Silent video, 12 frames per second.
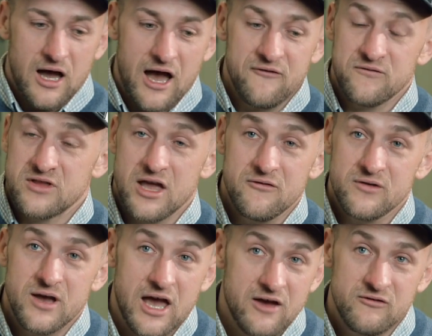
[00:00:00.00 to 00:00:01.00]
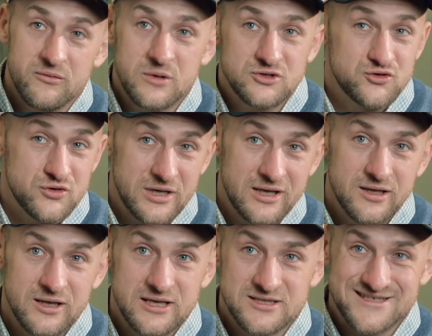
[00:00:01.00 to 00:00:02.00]
I've never ever been
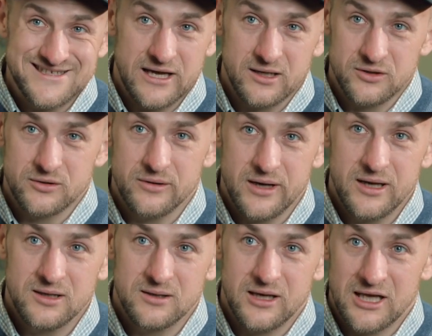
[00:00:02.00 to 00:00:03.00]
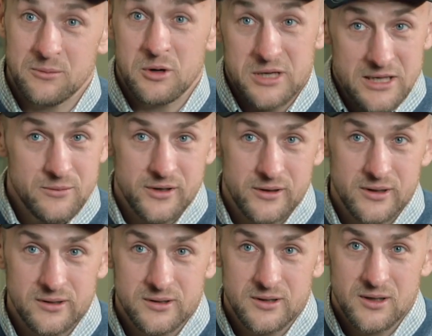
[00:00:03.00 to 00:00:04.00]
treated as a second grade, and I'm an
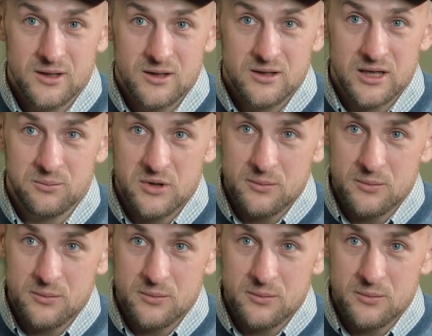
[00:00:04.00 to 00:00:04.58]
immigrant. Like